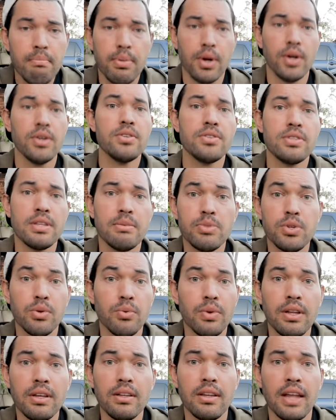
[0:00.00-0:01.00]
Birds seem to
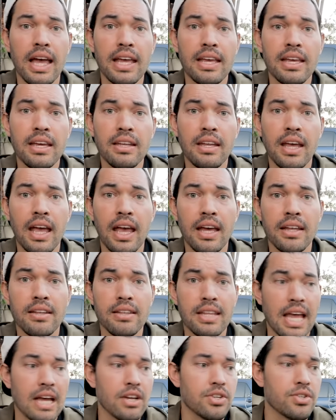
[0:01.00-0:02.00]
really like it, and
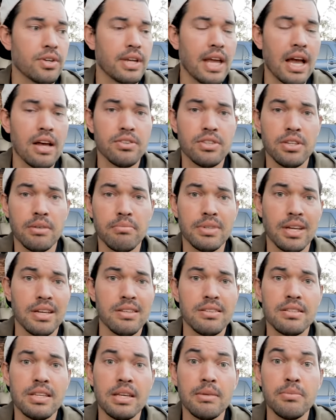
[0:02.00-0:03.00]
the extra calcium
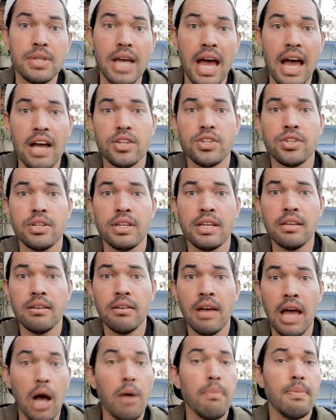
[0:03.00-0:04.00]
does seem to actually
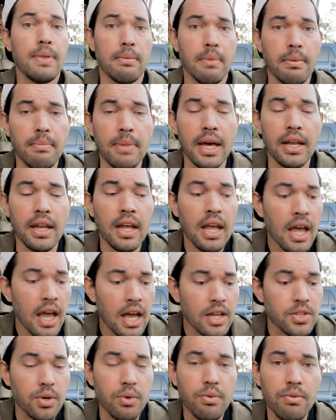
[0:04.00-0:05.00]
help them a bit.
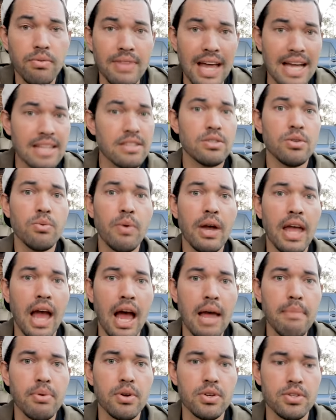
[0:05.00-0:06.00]
And so that's the way
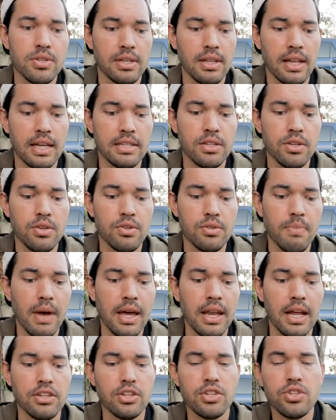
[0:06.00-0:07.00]
I personally like to use
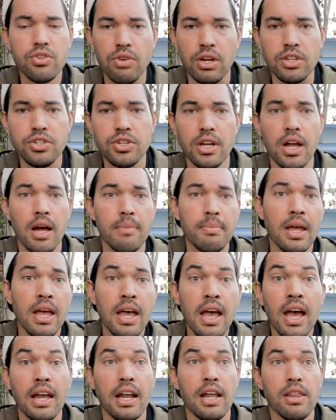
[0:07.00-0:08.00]
mine. I just crunch it up
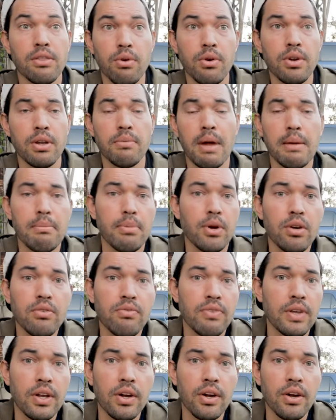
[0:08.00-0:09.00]
and I throw it in my bird
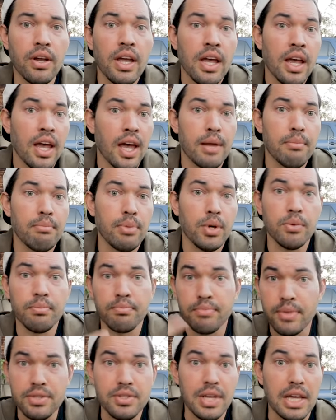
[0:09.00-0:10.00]
feeder, and
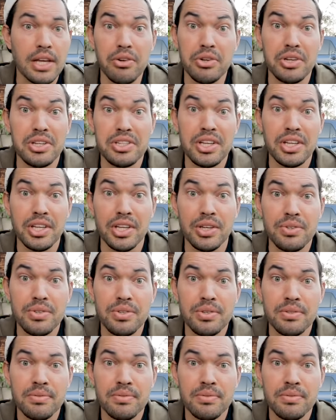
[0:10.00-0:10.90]
boom, the cycle continues.